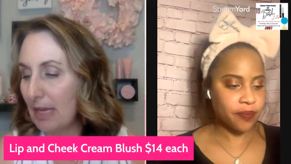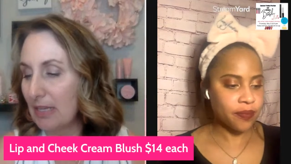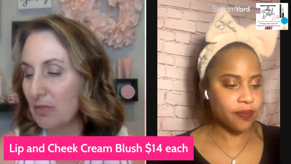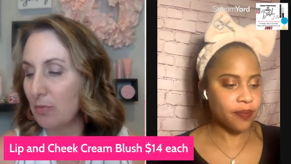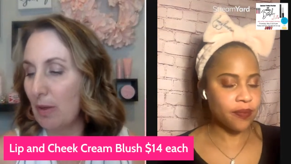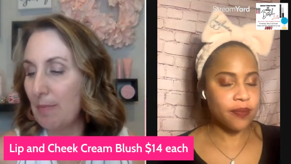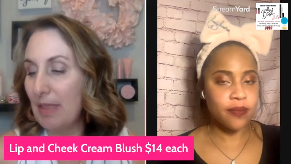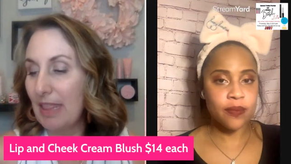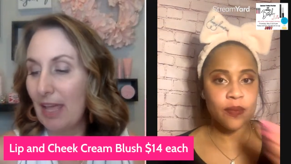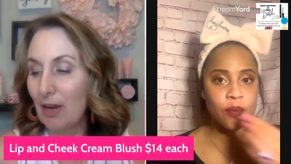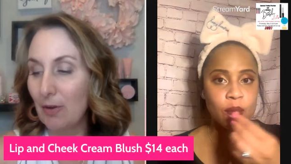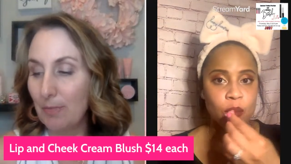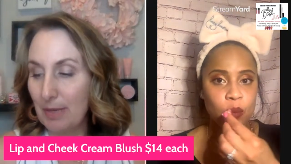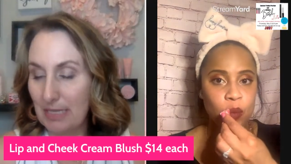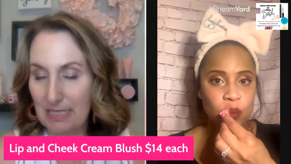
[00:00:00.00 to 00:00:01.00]
Speaker 1: because women that
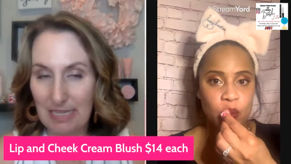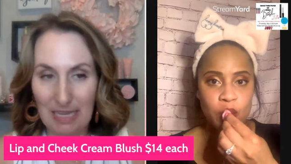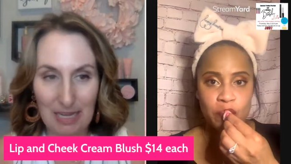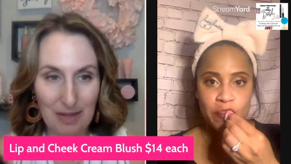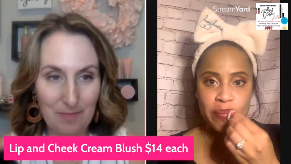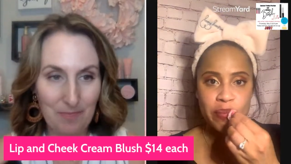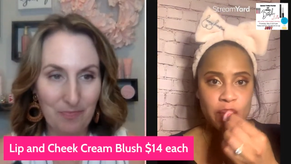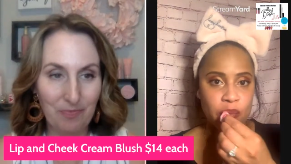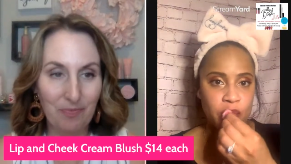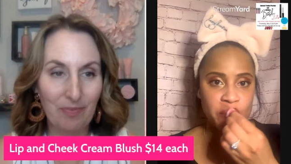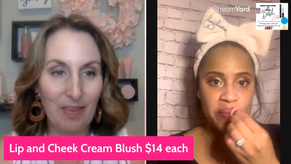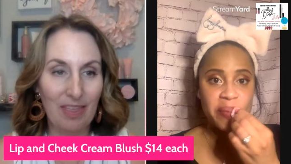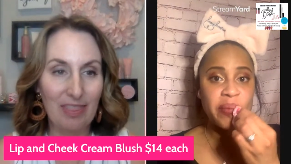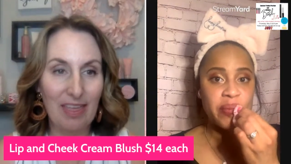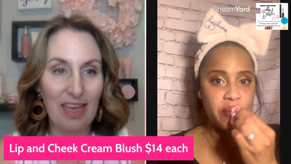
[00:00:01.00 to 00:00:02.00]
are busy
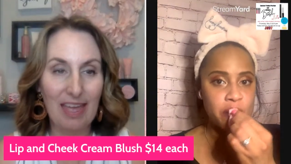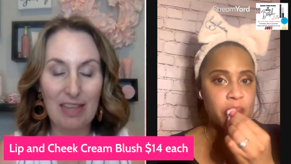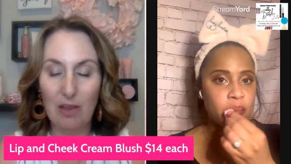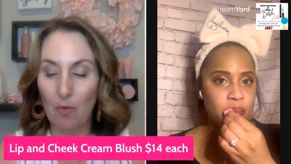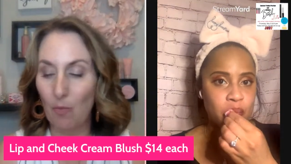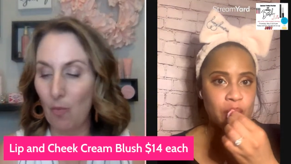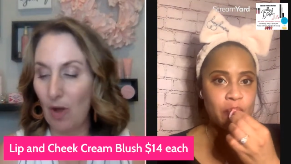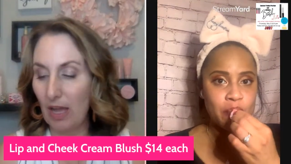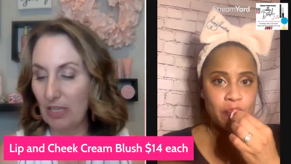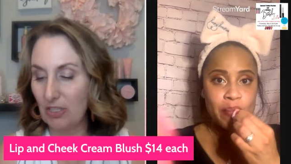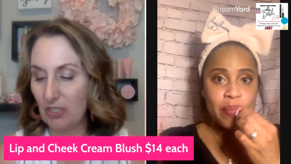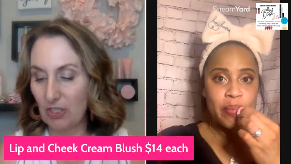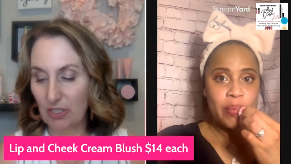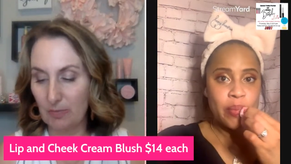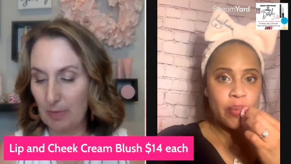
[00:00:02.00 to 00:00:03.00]
that want
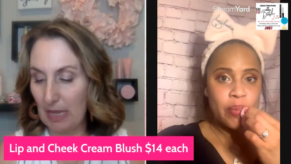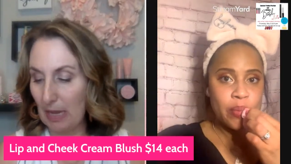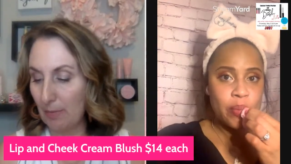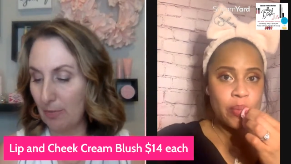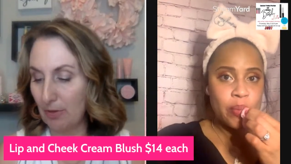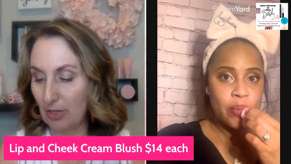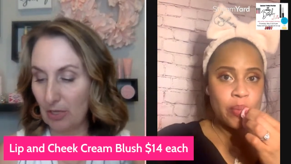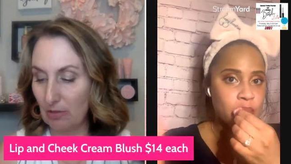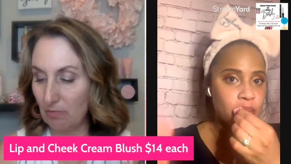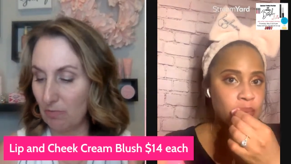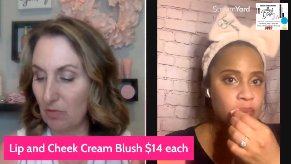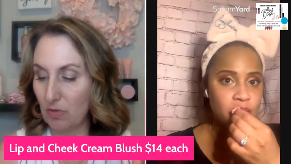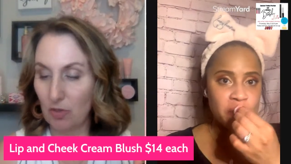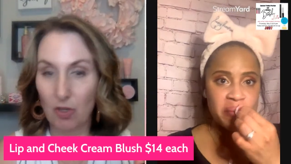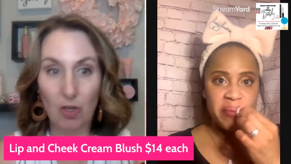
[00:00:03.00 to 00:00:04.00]
to just be able to
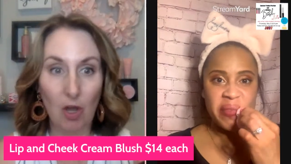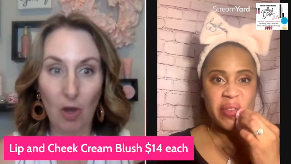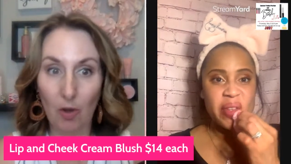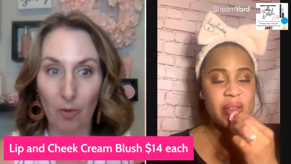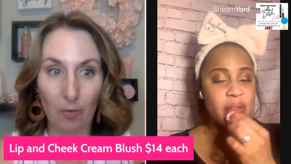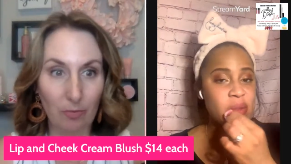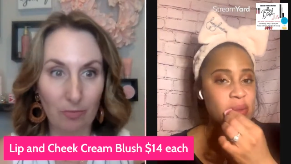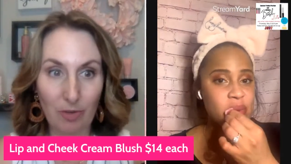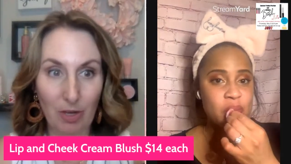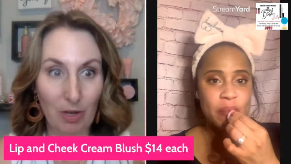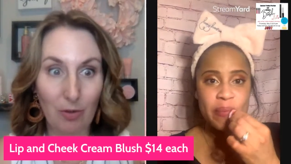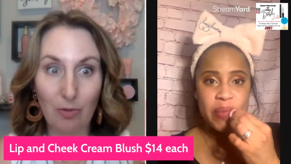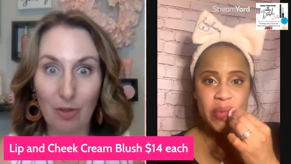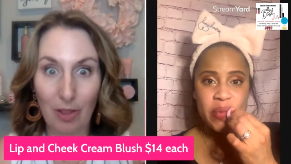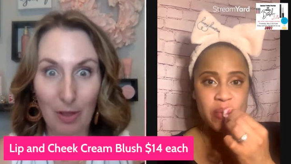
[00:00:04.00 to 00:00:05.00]
go, you
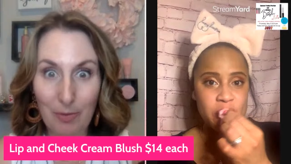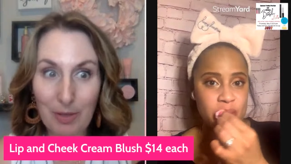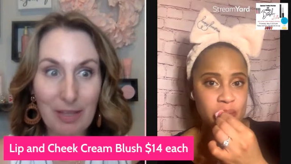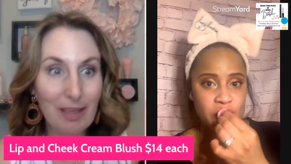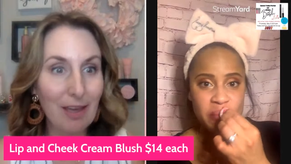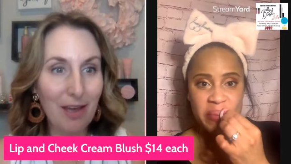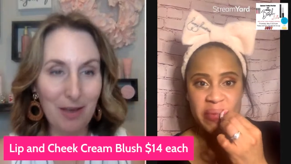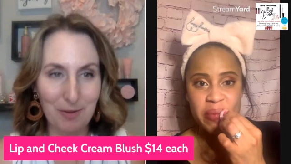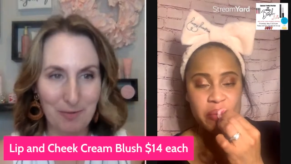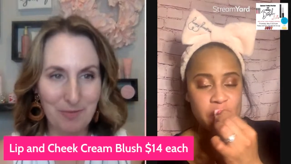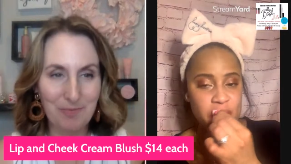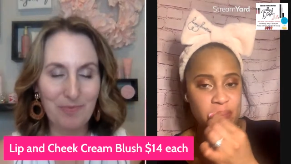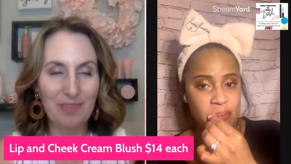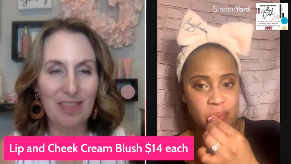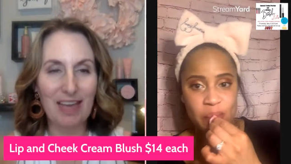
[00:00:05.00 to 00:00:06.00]
know, glow and go.
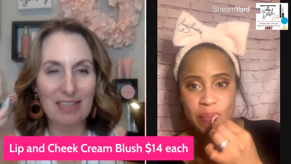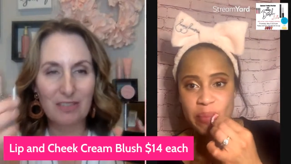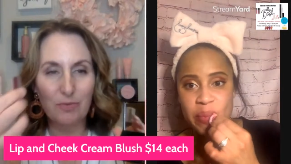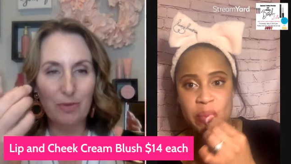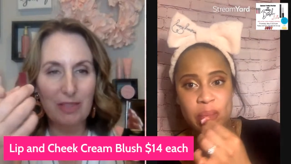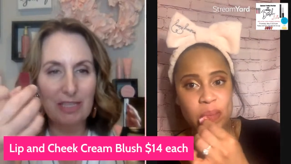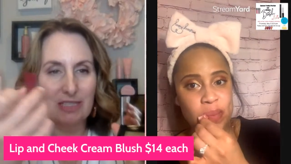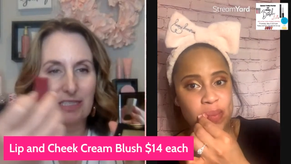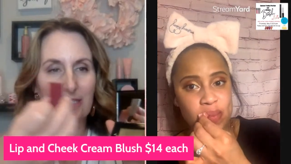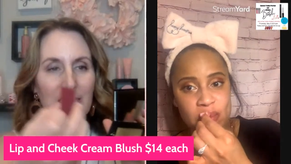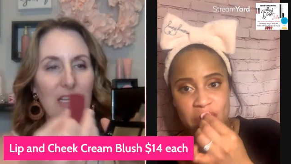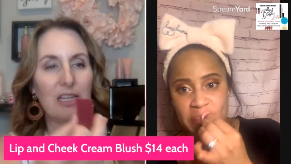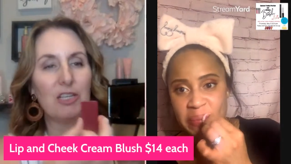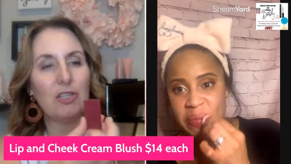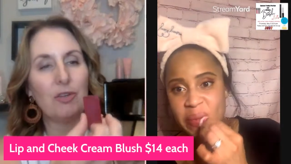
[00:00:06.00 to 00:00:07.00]
That's what this is
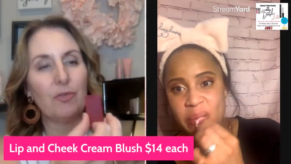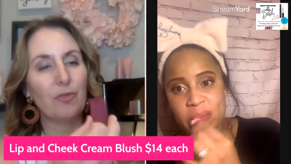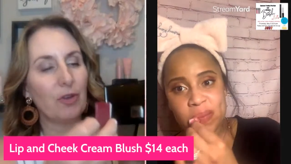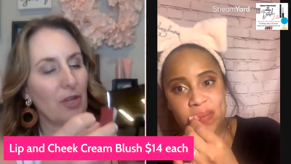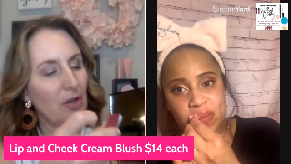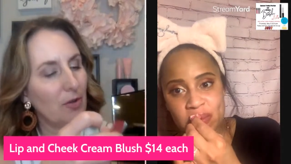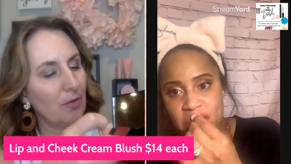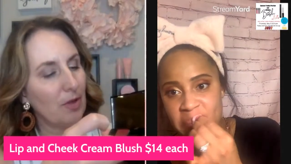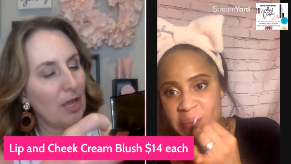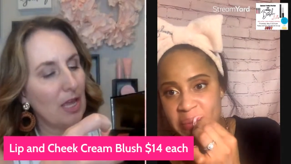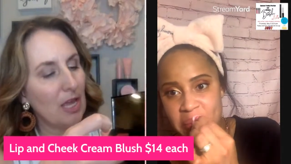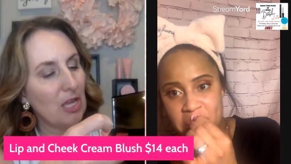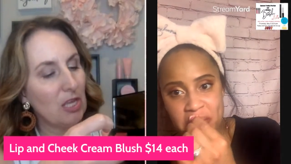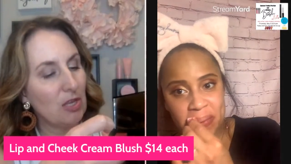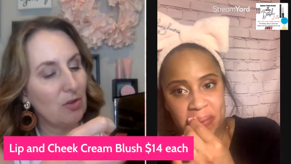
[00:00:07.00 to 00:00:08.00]
going to do for you.
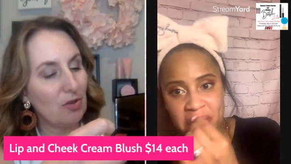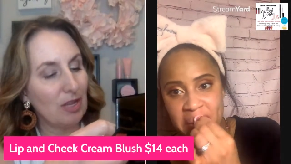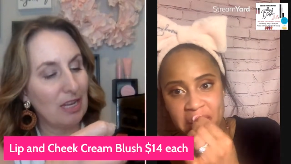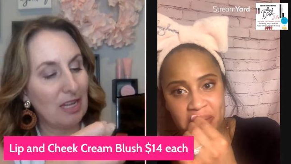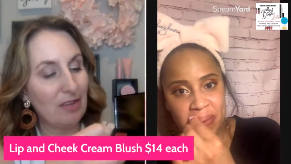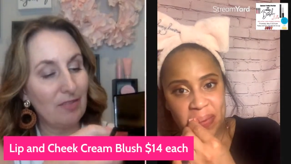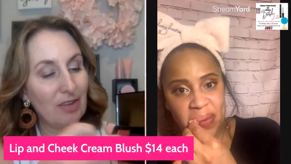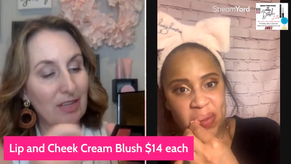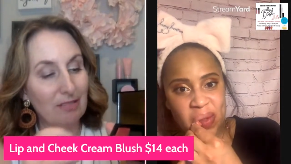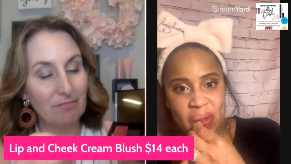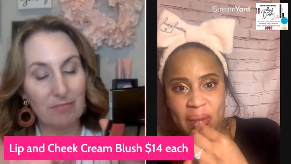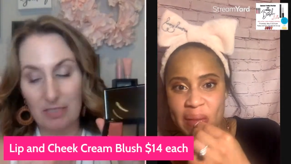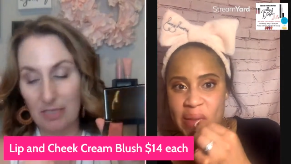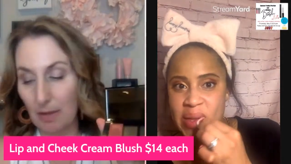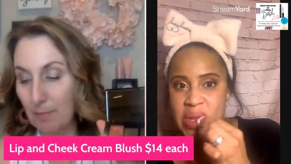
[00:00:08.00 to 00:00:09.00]
You can
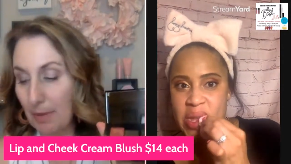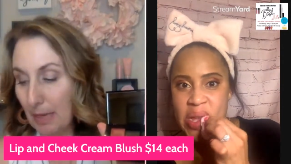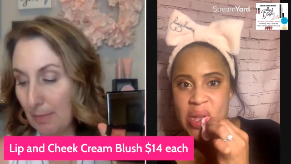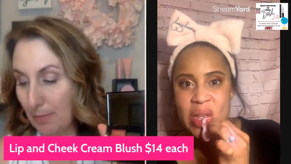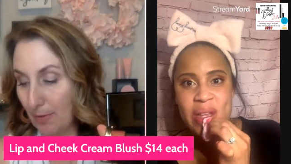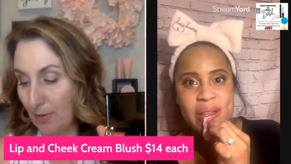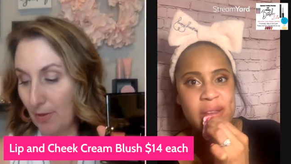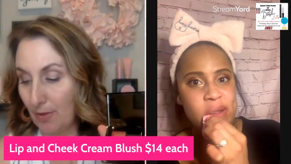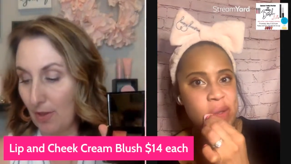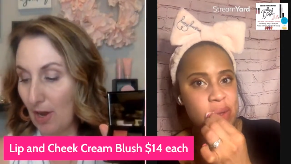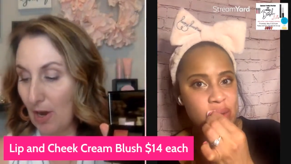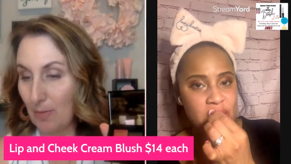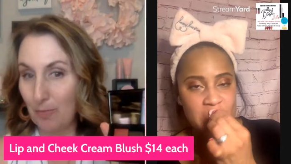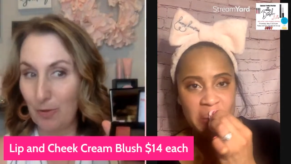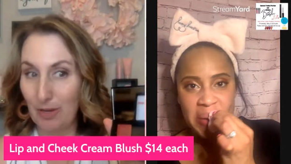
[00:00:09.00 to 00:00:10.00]
even, some people
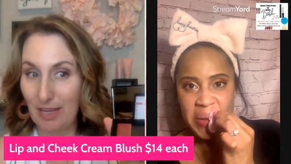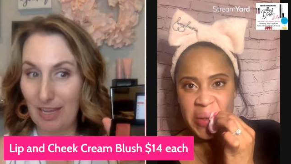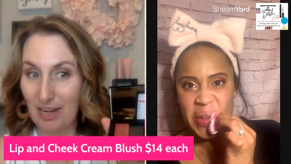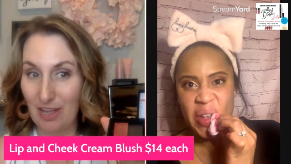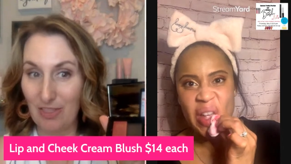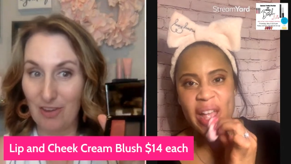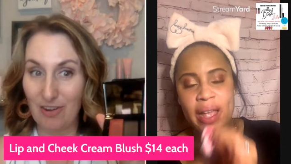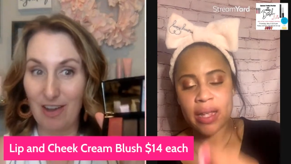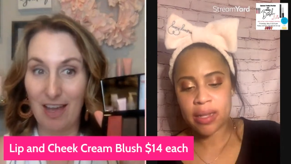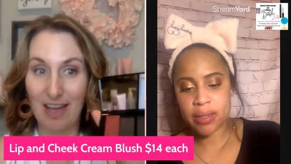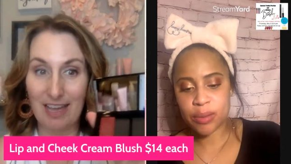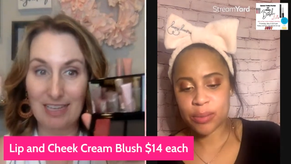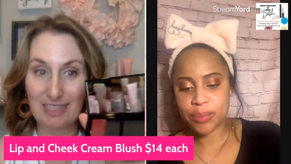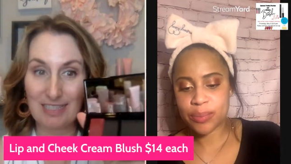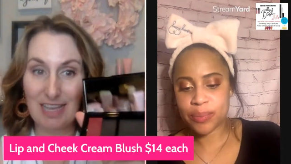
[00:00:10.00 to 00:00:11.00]
are putting it on their
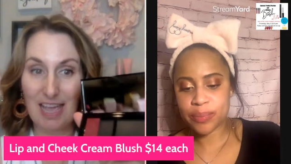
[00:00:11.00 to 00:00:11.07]
eyes.